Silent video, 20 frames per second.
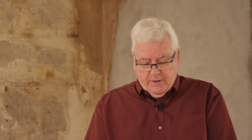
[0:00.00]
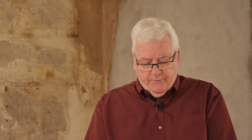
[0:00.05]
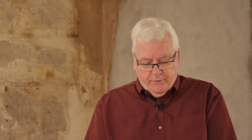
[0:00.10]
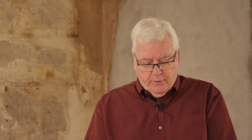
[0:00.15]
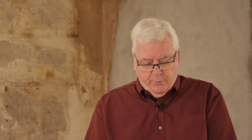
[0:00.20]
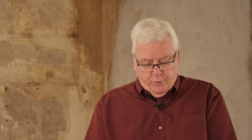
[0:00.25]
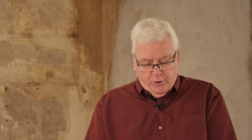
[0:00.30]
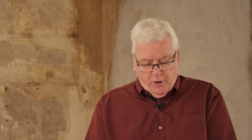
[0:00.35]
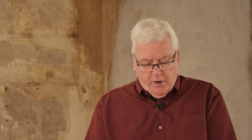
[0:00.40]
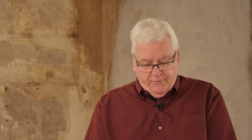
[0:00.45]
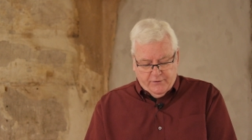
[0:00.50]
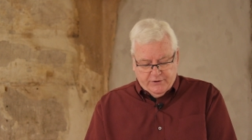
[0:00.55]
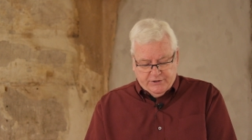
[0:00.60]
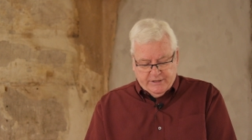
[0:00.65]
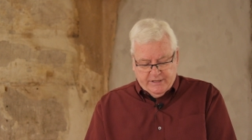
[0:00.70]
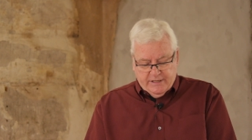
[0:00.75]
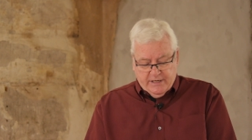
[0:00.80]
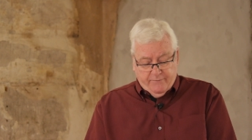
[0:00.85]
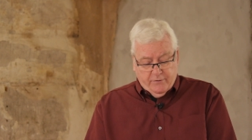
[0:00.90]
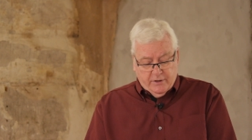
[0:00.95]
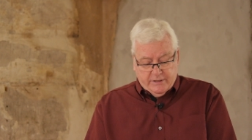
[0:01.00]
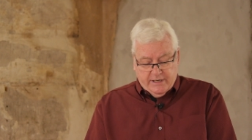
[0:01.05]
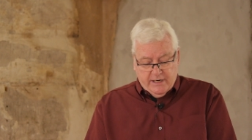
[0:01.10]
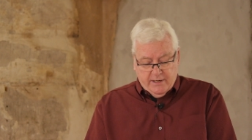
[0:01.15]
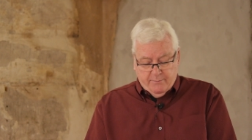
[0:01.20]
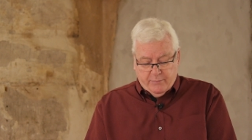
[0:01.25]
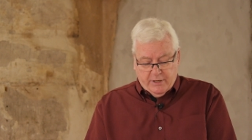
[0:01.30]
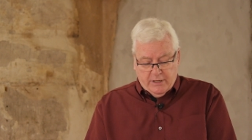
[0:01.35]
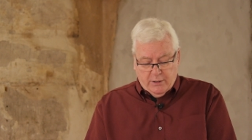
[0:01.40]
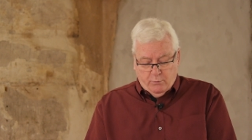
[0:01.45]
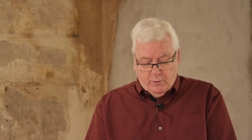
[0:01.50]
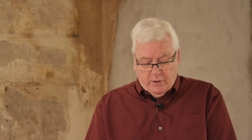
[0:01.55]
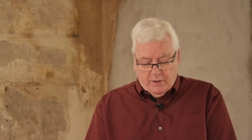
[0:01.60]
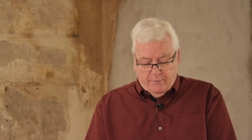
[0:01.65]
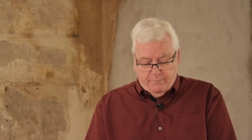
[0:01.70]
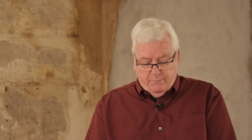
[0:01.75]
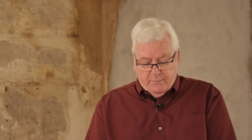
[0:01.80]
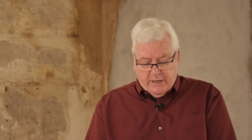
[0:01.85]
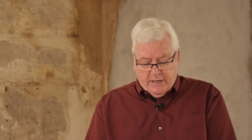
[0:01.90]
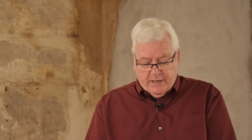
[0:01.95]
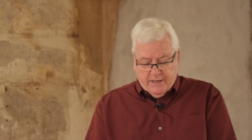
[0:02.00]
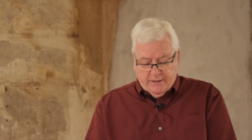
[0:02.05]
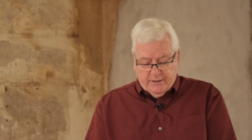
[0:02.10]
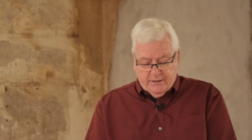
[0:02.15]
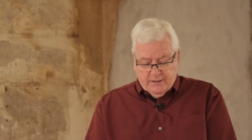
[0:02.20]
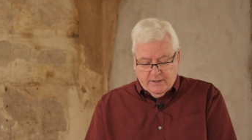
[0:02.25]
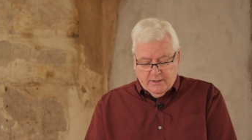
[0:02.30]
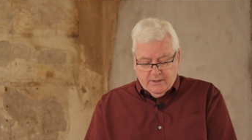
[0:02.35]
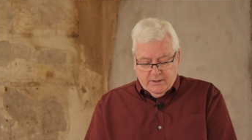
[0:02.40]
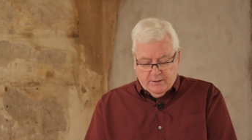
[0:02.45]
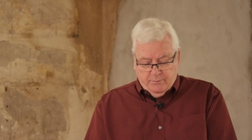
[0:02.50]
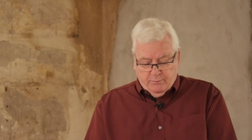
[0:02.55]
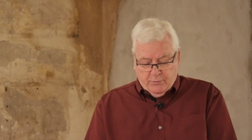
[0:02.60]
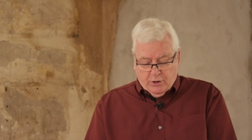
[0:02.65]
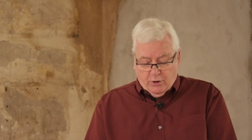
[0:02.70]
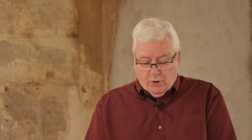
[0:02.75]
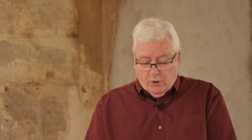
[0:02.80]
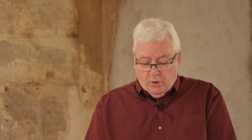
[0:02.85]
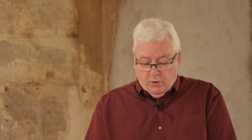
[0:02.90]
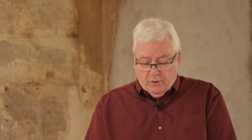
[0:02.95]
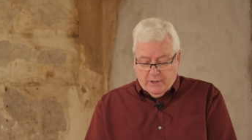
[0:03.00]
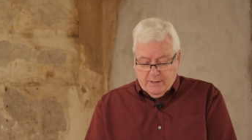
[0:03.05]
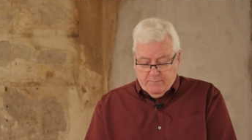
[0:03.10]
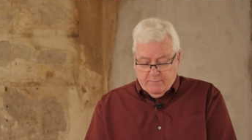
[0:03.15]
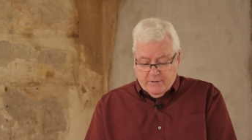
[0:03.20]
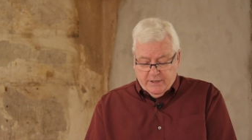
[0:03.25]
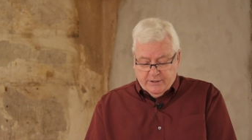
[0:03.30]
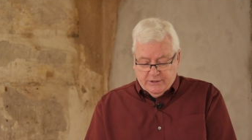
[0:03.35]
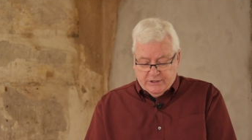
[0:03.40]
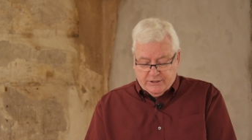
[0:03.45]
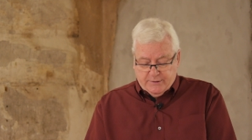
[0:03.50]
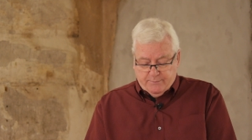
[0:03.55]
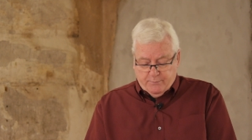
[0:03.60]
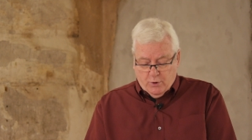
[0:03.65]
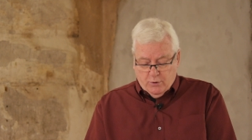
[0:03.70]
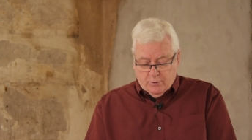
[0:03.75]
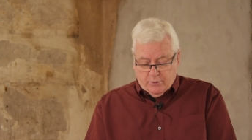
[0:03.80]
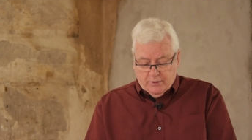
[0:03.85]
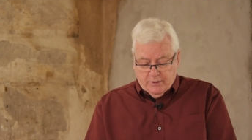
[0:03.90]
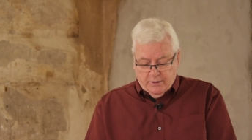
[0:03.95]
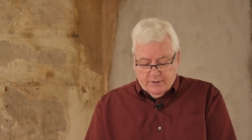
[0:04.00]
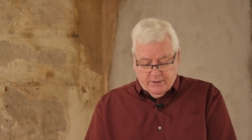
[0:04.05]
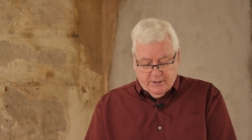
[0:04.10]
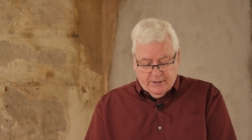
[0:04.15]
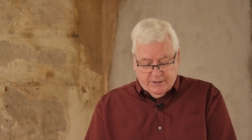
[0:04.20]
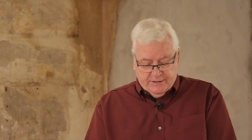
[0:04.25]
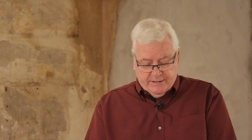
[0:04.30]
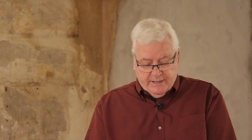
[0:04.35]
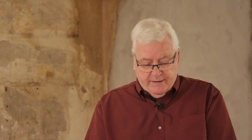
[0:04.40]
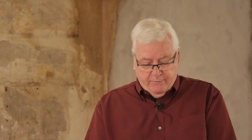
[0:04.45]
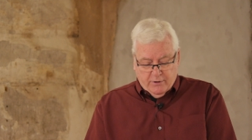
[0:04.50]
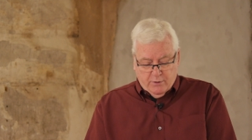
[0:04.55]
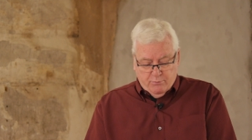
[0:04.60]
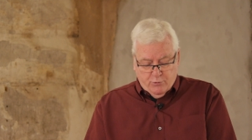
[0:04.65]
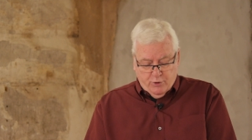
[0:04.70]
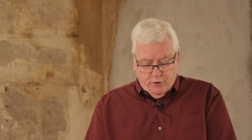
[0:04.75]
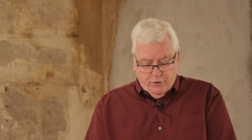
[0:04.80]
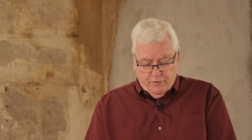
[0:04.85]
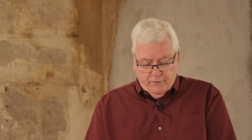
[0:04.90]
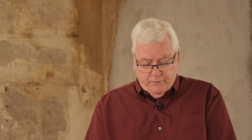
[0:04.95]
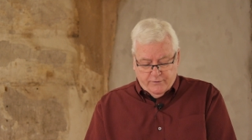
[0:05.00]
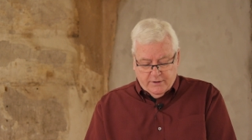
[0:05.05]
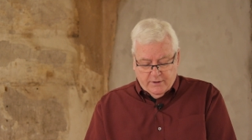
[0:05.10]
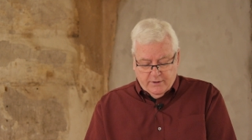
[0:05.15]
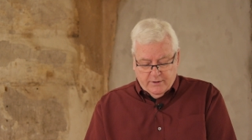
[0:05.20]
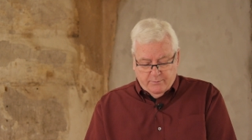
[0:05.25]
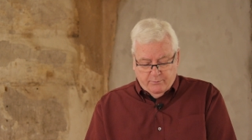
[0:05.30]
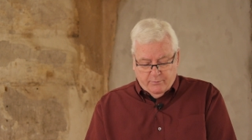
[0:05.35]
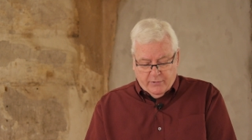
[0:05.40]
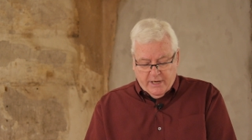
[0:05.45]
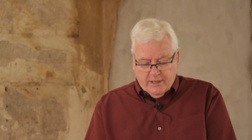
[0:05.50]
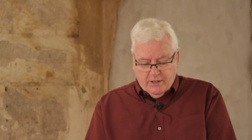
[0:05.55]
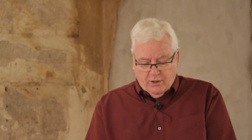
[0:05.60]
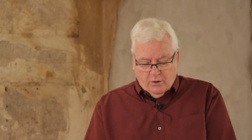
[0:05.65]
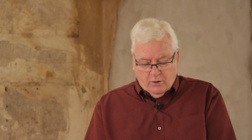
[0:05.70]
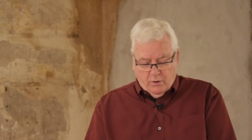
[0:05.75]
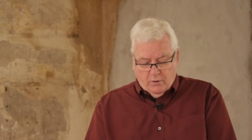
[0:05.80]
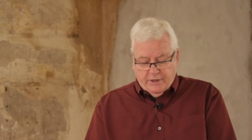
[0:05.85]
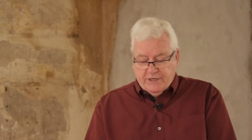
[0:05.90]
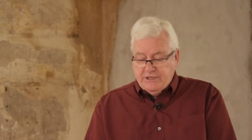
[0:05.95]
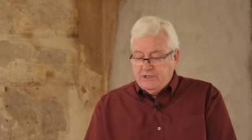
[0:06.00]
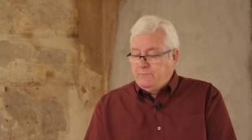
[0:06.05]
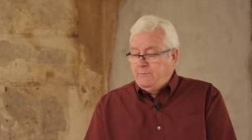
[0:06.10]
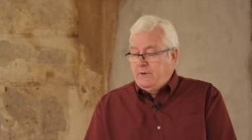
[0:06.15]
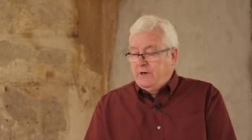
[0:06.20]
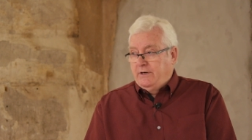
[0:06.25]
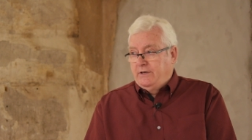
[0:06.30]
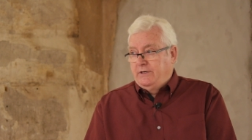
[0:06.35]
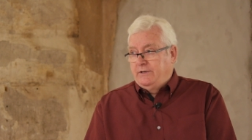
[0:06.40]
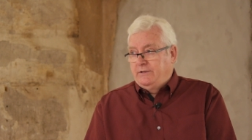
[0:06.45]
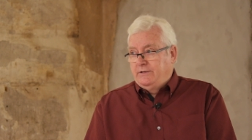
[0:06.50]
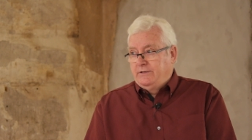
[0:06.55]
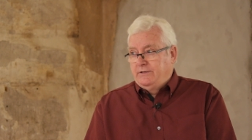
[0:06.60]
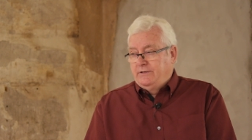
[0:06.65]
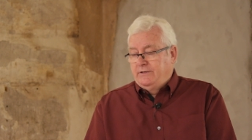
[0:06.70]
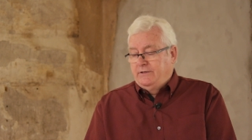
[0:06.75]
For prophecy never came by the will of man, but holy men spoke as they were moved by the Holy Spirit.